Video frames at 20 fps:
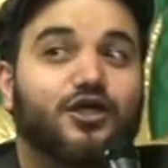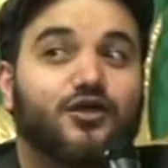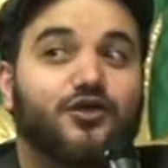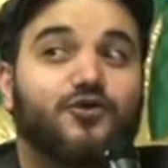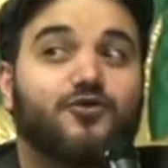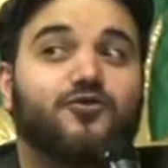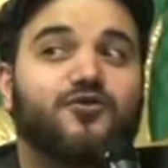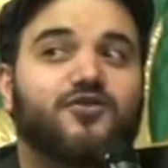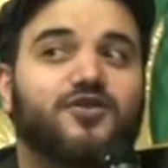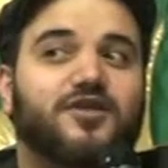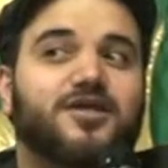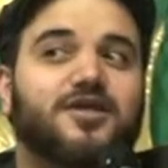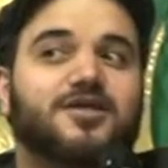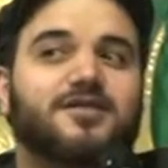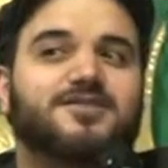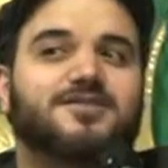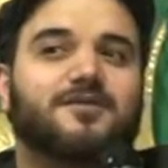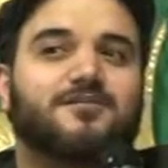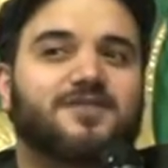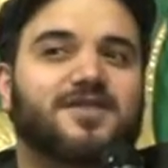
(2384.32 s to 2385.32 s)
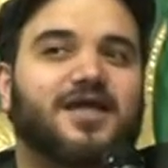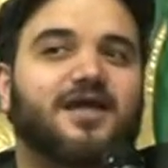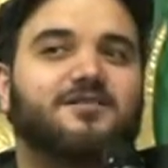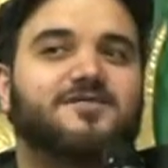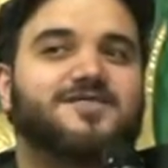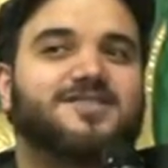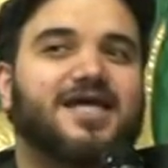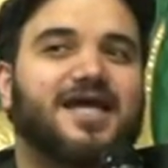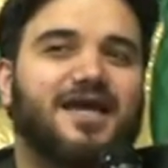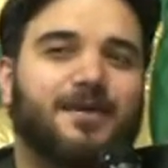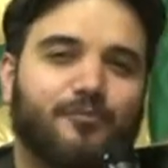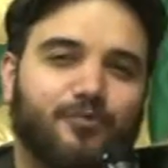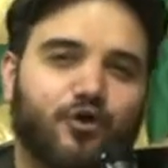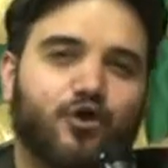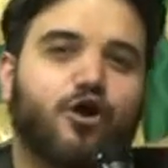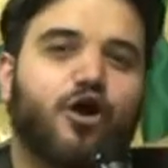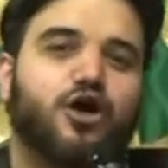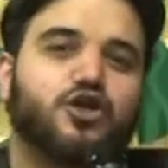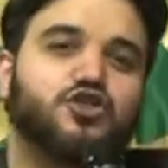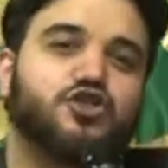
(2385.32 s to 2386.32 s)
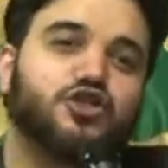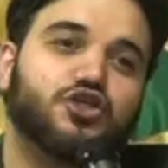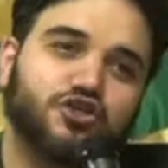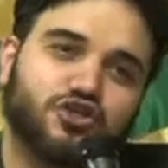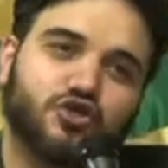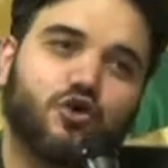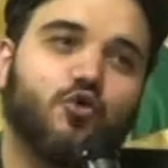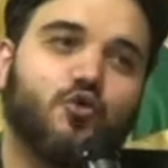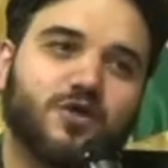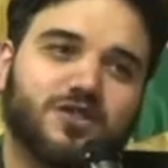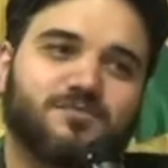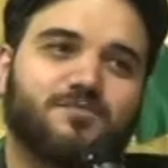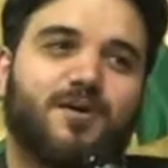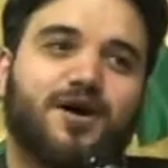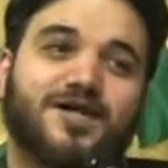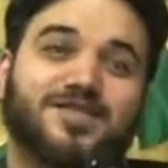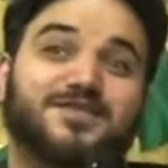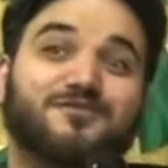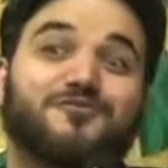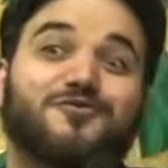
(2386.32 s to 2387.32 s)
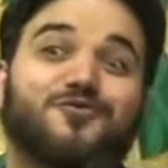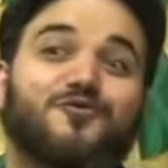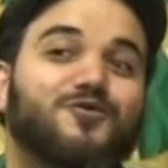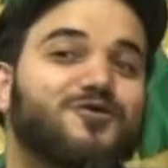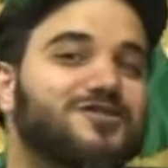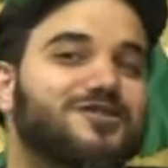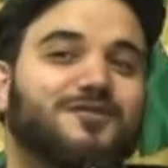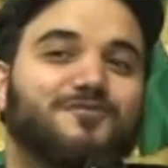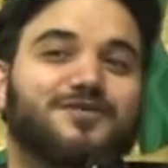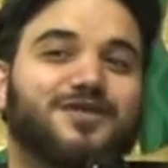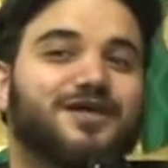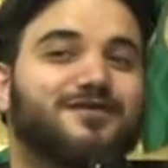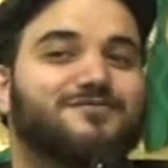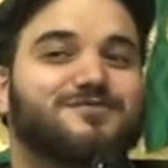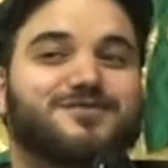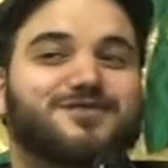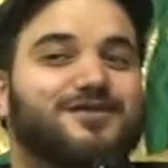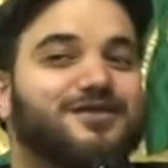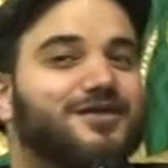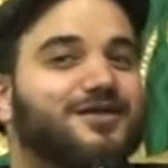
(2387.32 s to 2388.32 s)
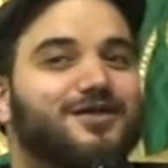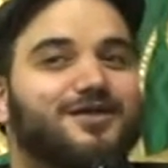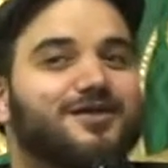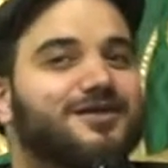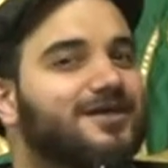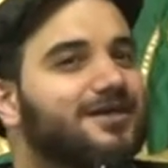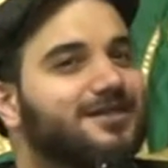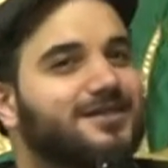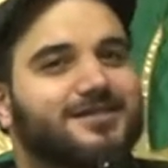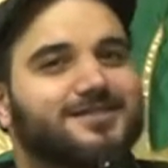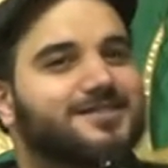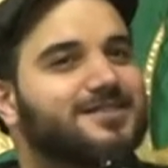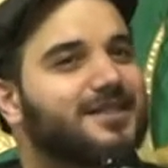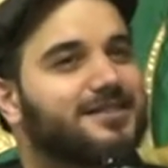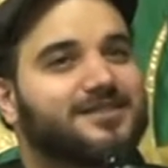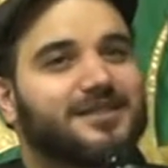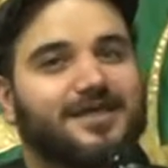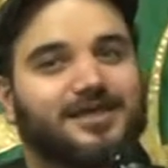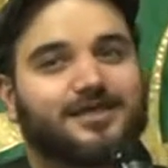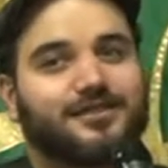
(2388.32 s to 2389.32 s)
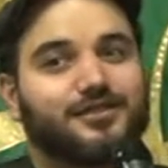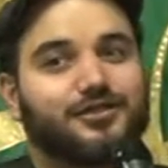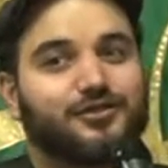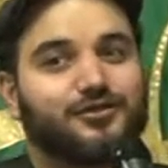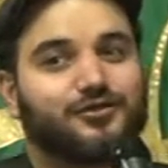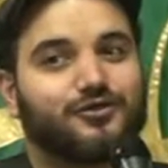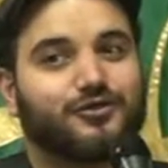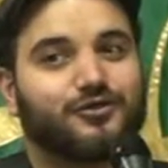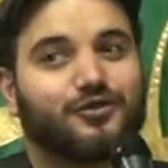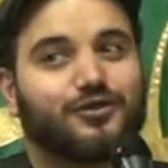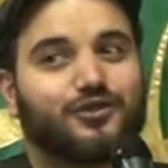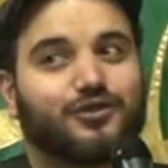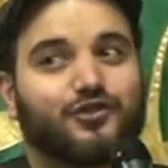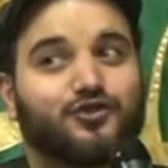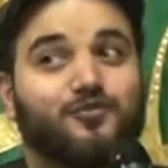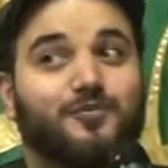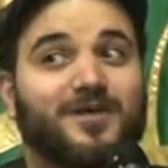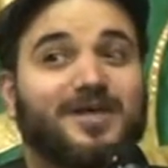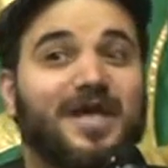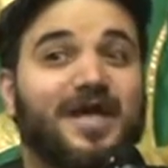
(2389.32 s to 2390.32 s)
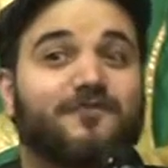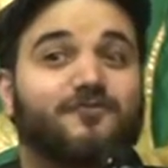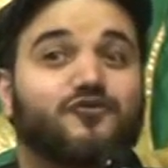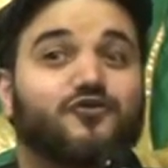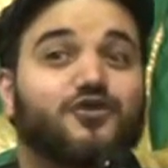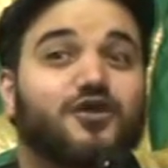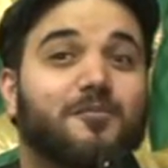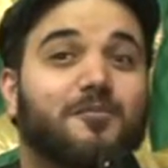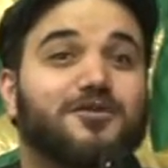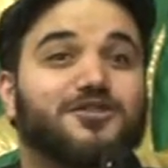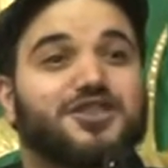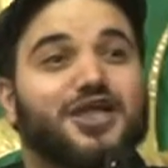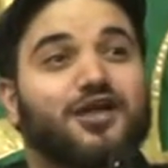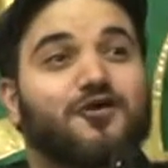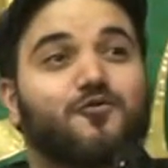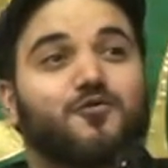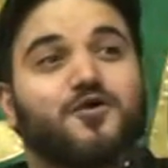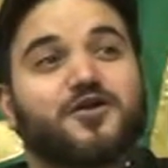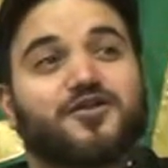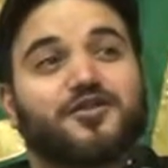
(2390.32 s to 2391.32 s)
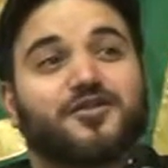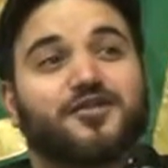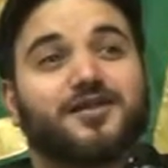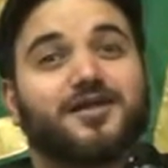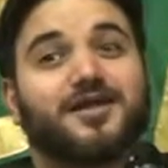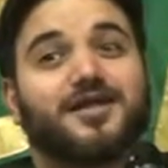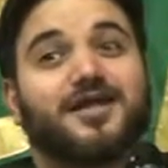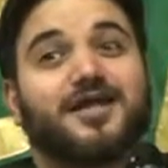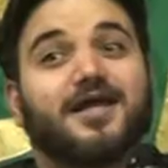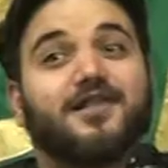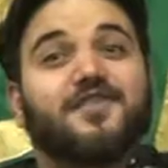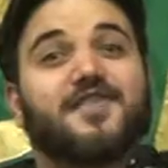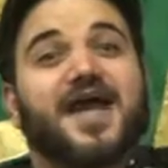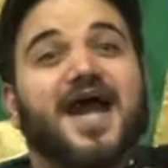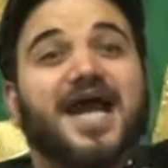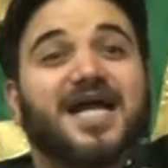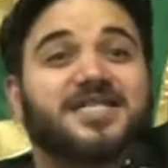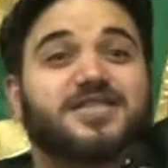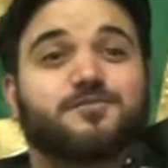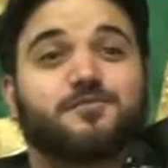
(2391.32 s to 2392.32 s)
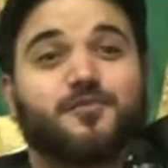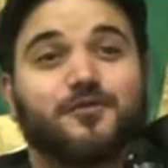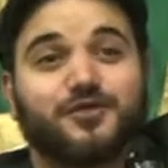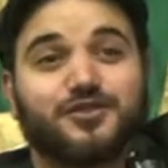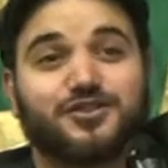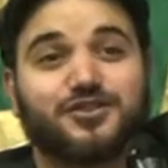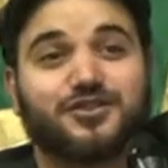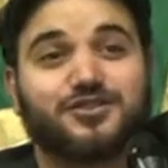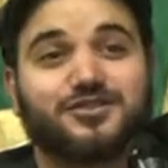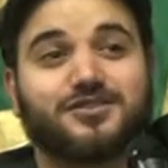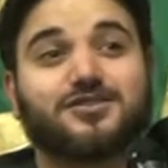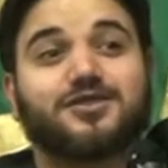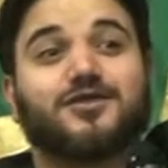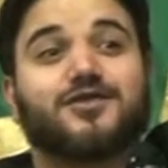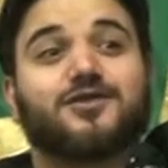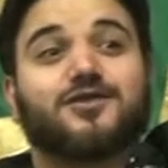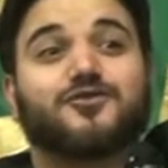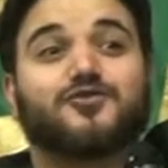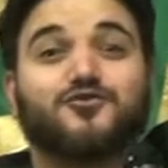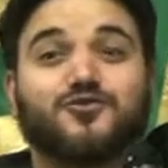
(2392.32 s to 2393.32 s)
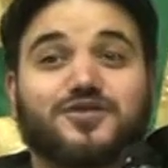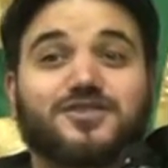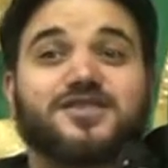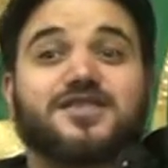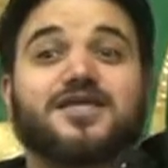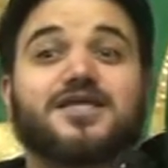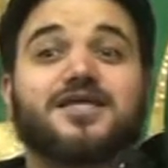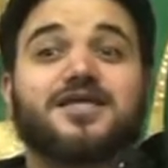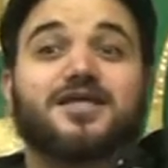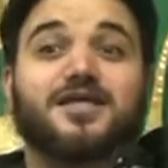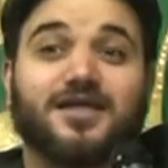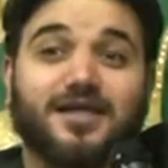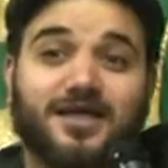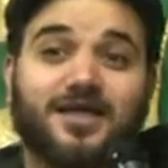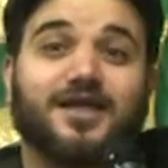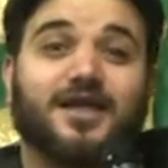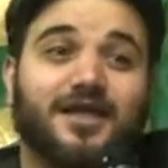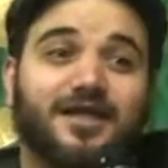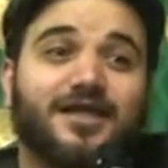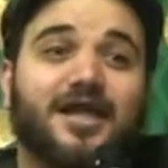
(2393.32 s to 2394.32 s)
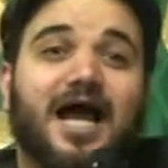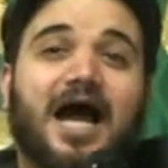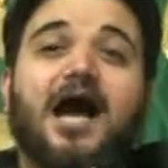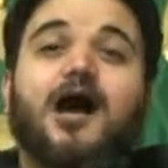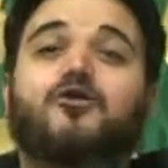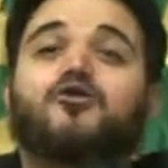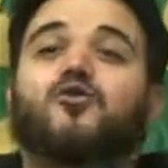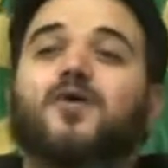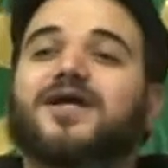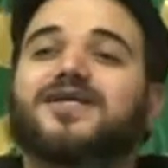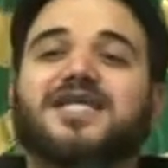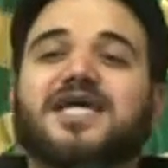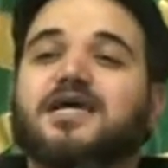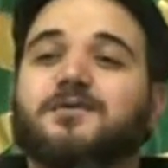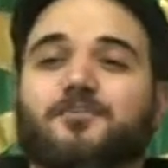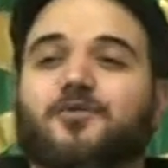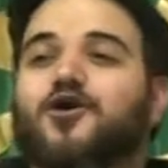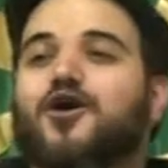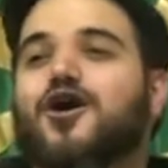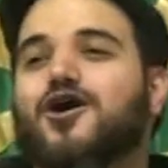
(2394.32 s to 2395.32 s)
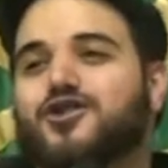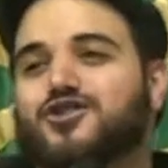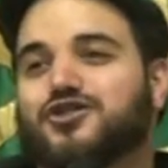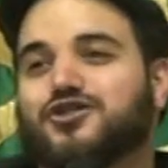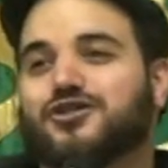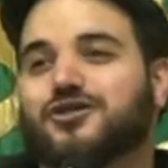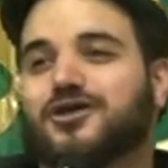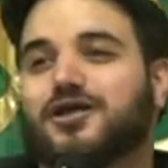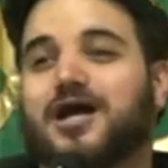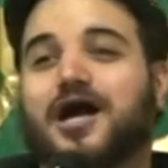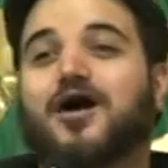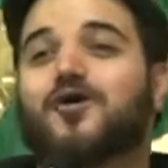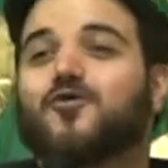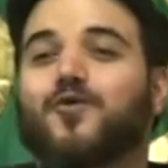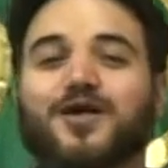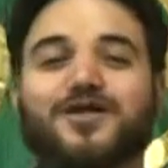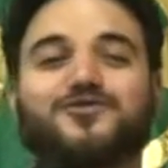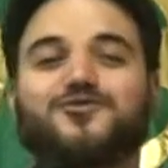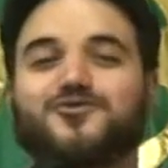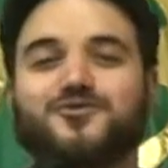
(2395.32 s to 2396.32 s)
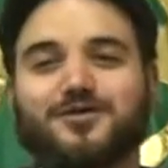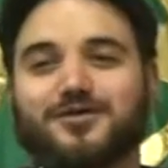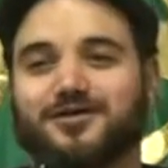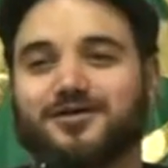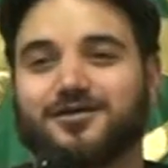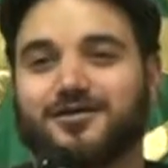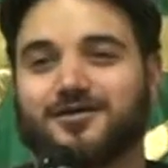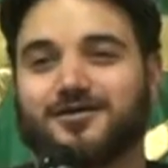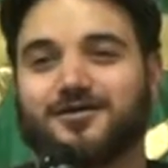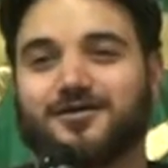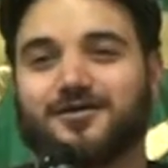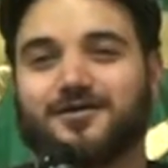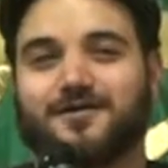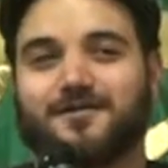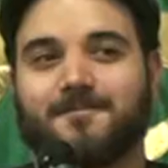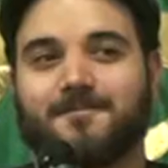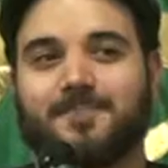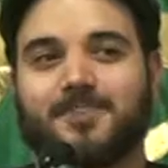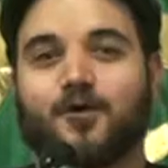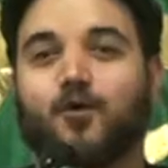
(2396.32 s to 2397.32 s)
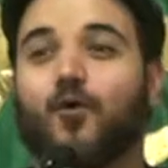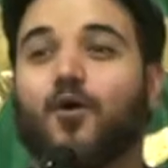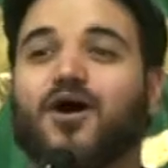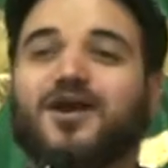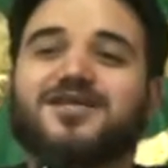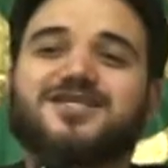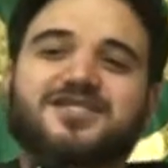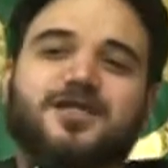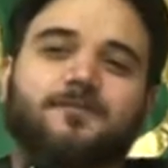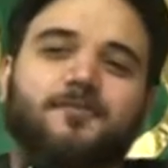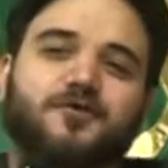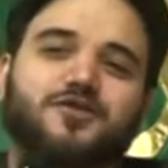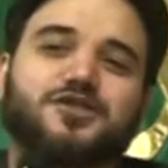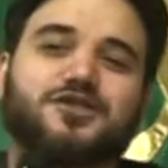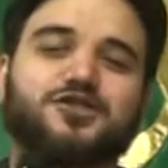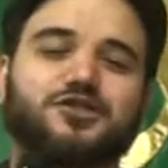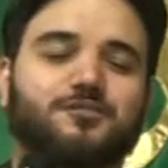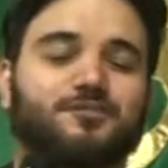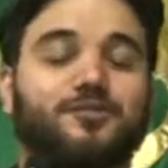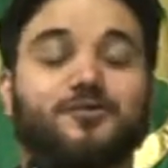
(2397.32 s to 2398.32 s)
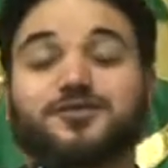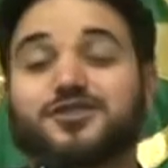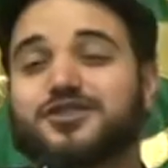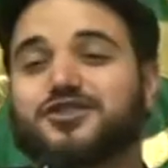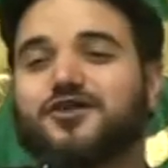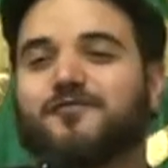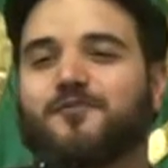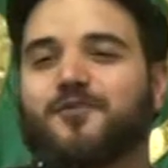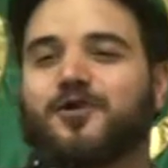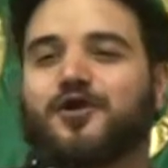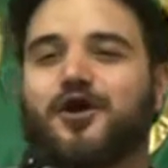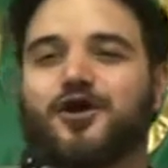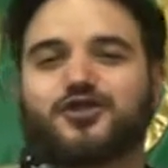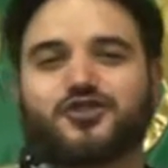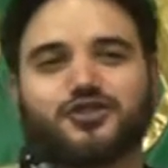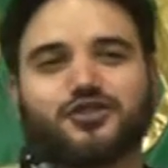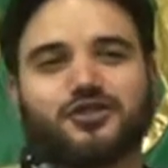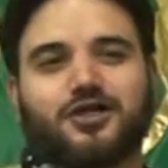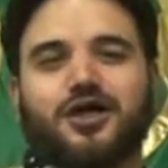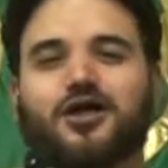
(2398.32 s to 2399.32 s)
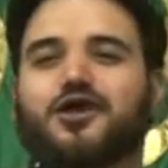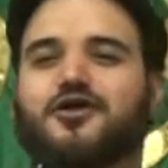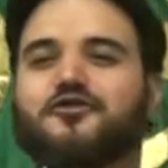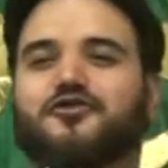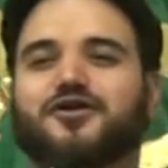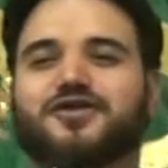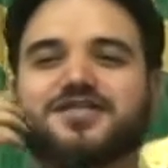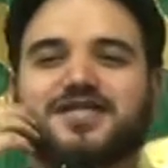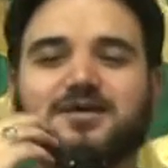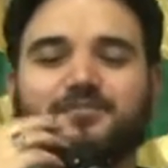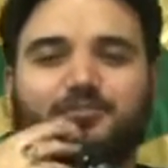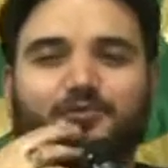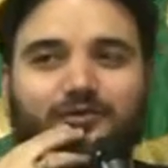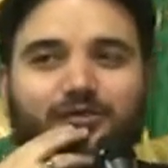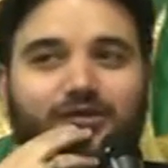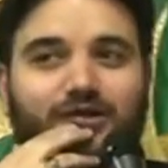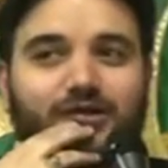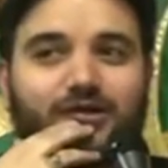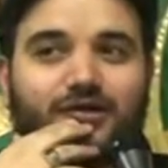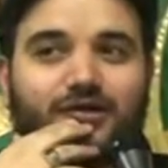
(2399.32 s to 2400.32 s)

You think sometimes that precaution is always possible when sometimes it's not that clear. You may have to double check with the experts to see how do I take precaution? How do I do it? What is the position of precaution? Another example